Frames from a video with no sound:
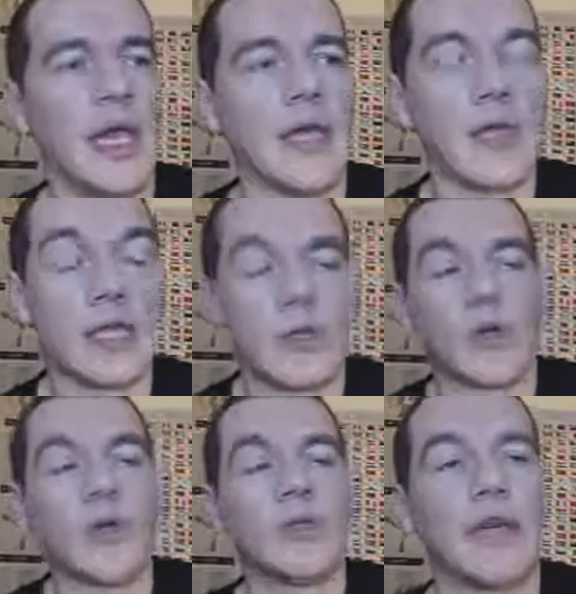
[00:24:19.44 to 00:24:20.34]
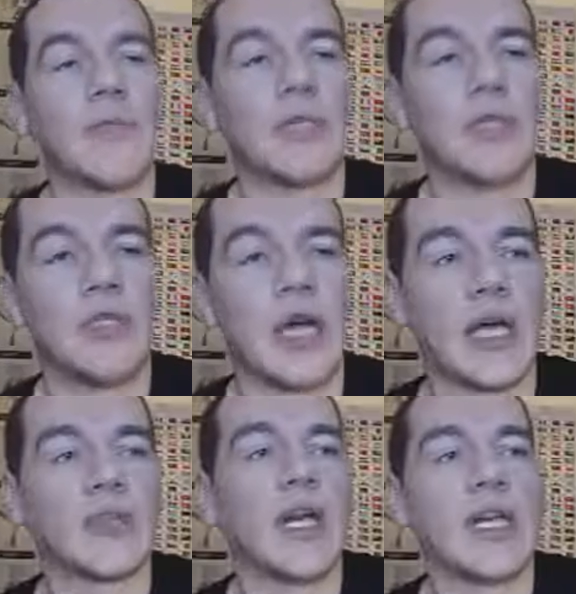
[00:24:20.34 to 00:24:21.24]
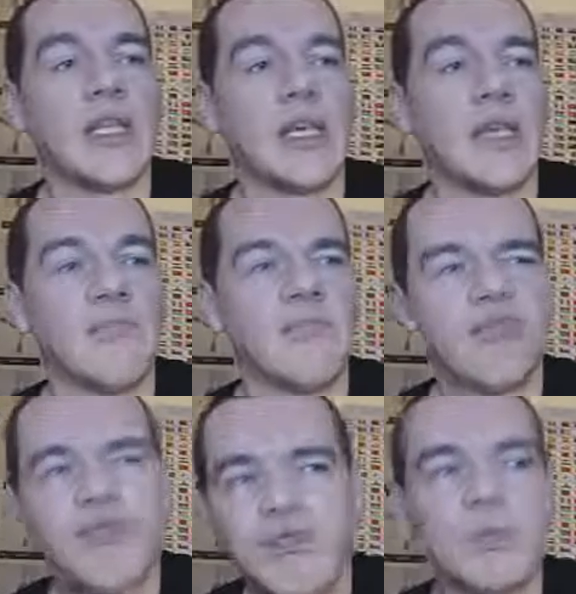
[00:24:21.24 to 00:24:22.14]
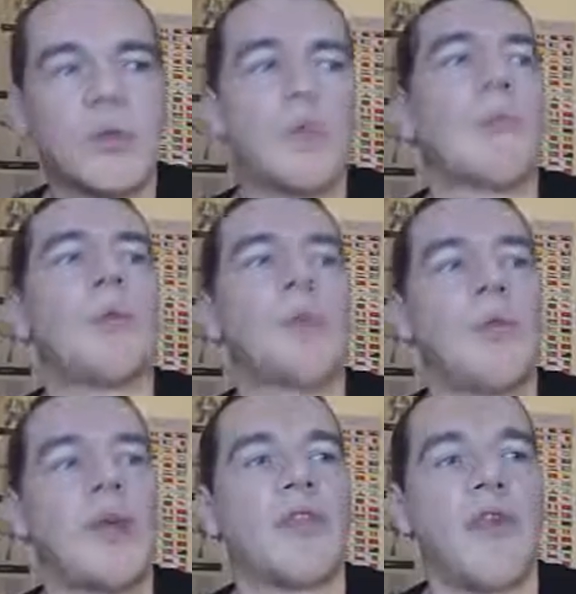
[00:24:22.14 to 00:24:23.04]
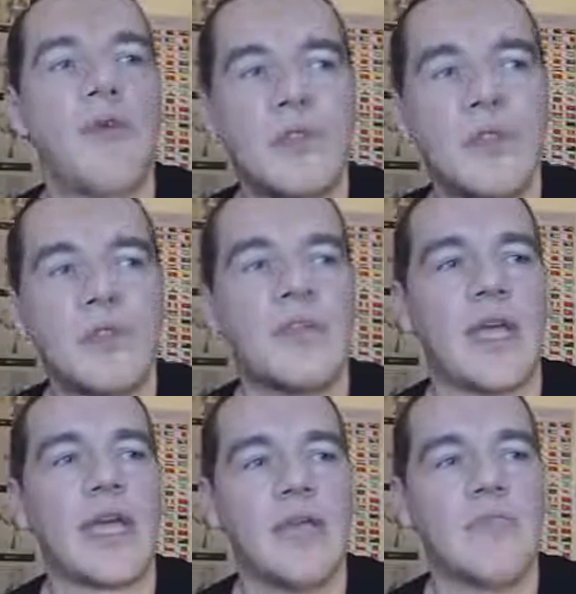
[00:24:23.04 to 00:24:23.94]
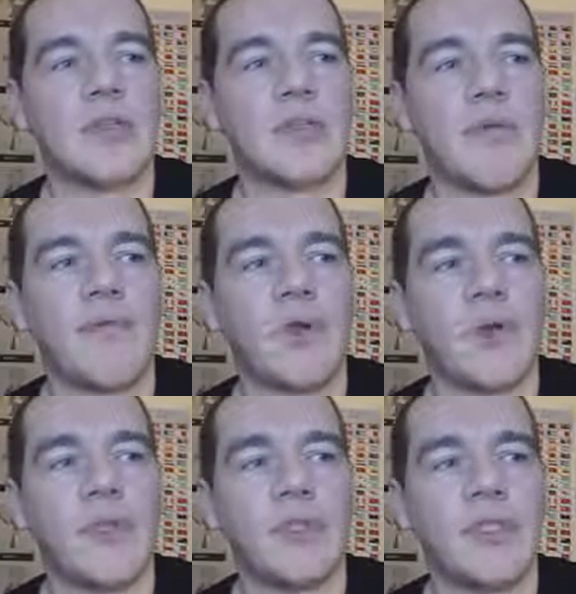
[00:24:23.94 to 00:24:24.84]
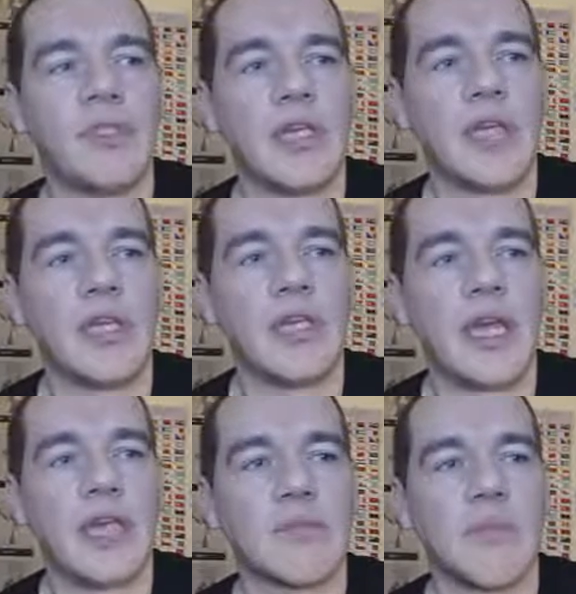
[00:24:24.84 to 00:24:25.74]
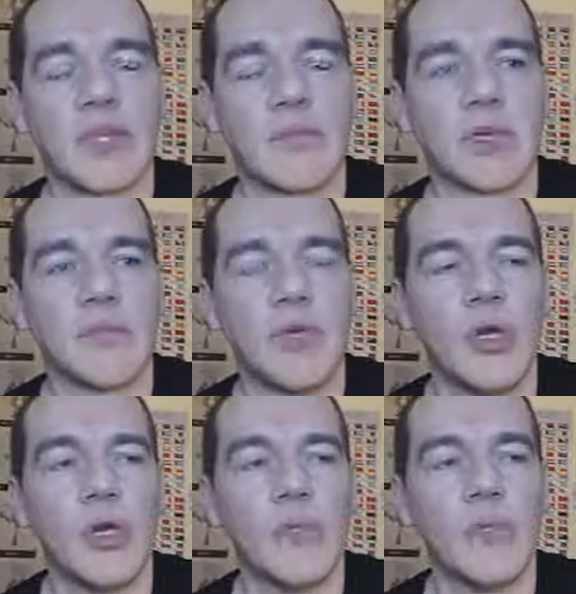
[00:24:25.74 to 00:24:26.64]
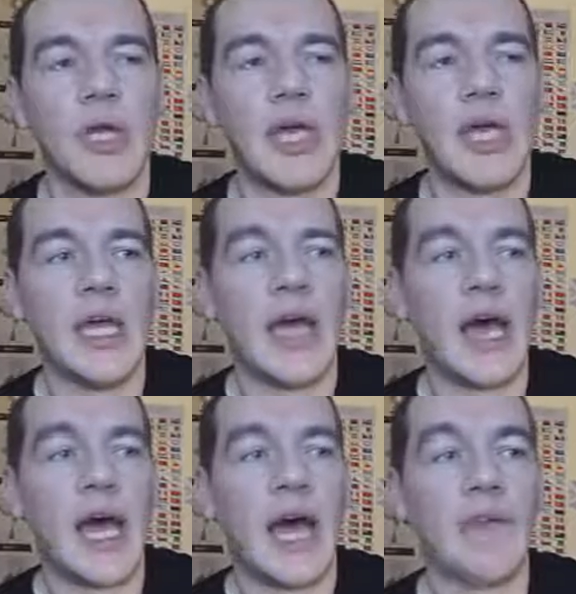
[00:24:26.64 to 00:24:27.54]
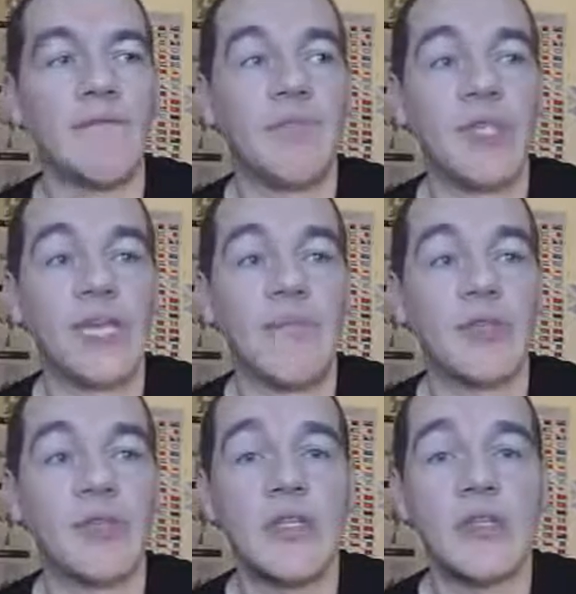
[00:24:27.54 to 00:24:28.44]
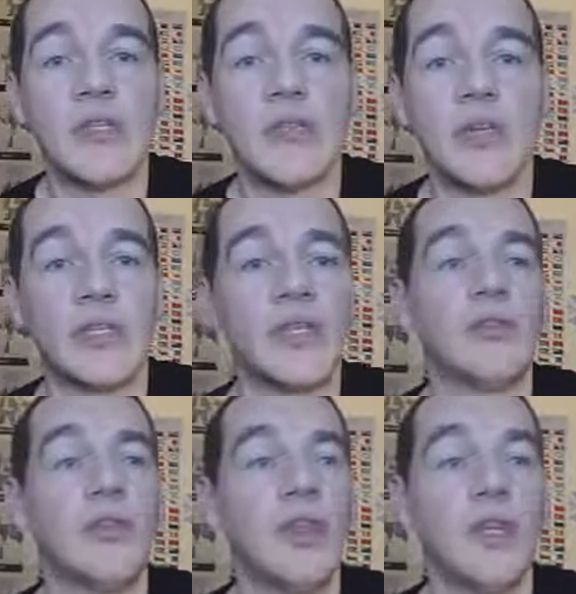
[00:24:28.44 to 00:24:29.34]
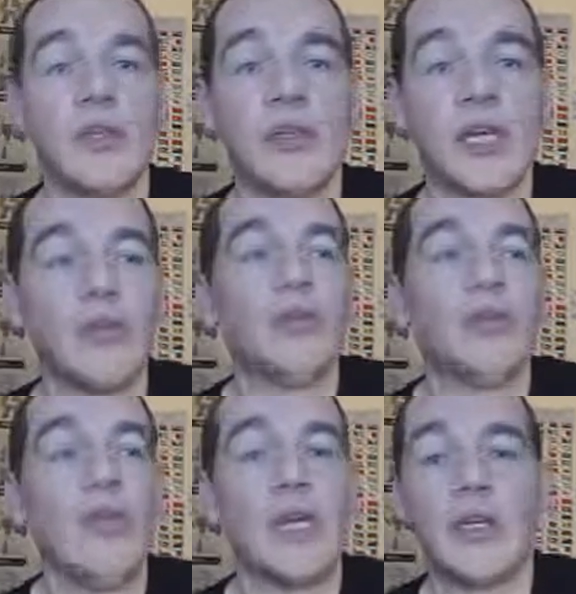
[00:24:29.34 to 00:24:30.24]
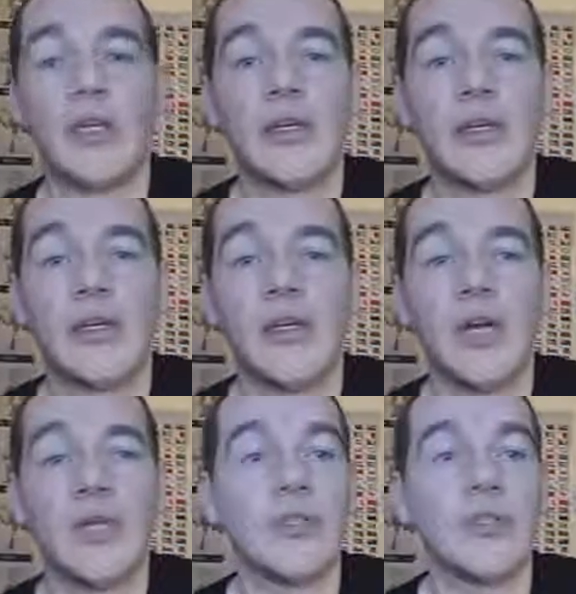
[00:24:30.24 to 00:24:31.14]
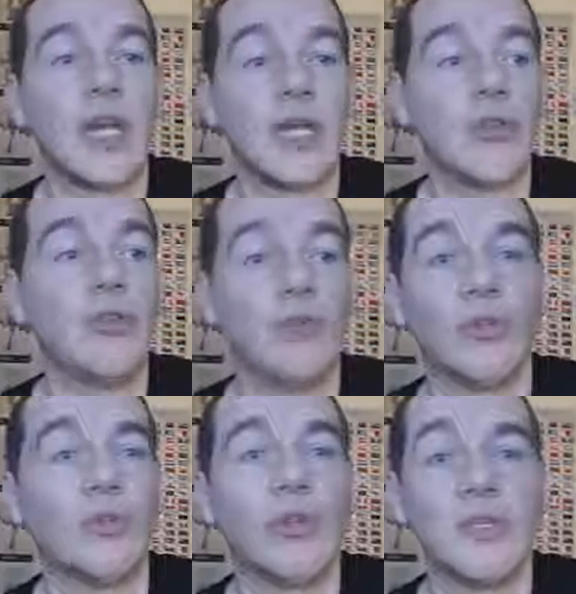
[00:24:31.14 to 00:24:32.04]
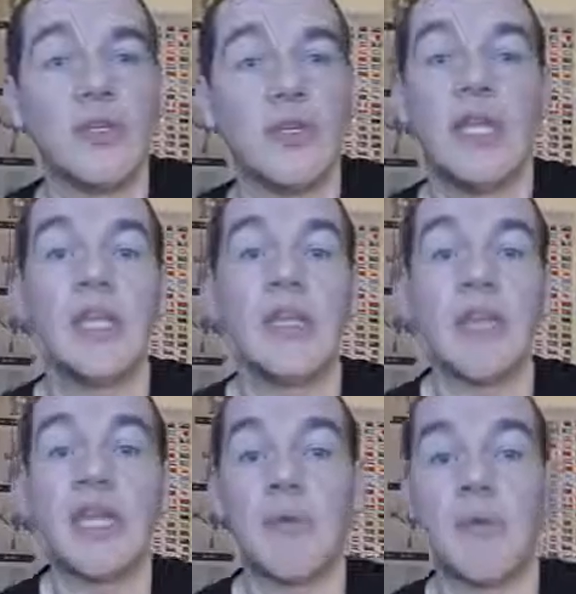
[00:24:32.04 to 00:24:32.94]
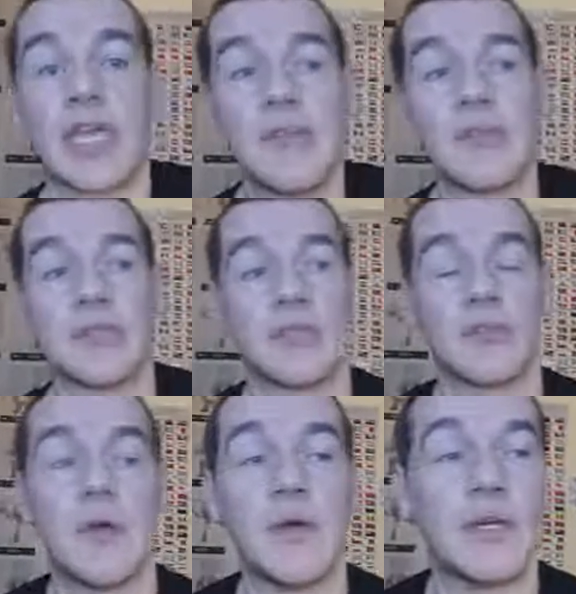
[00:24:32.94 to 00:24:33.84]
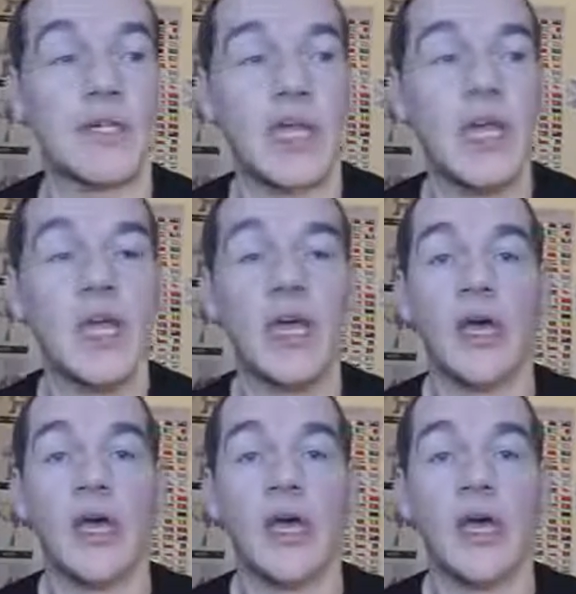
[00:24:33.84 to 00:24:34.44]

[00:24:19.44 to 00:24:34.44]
Uh, eh, right, so I got to that mission. I tried it probably about a thousand times before I wanted to uh, smash my computer up, and I, I, haven't put the game on since. I didn't do it. I couldn't do it. You know, I just I could not do this mission. And the thing about the game is as well is